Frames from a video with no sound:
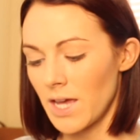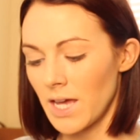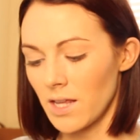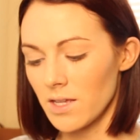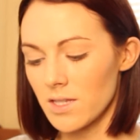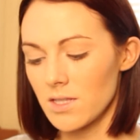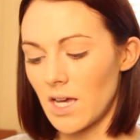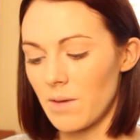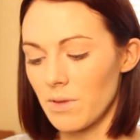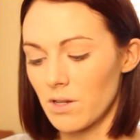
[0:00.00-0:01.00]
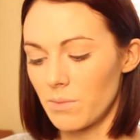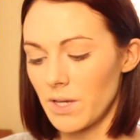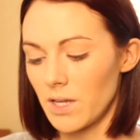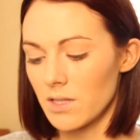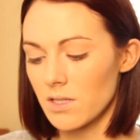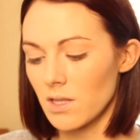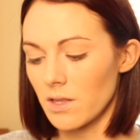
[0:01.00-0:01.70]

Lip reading: And I like to dab a little bit into the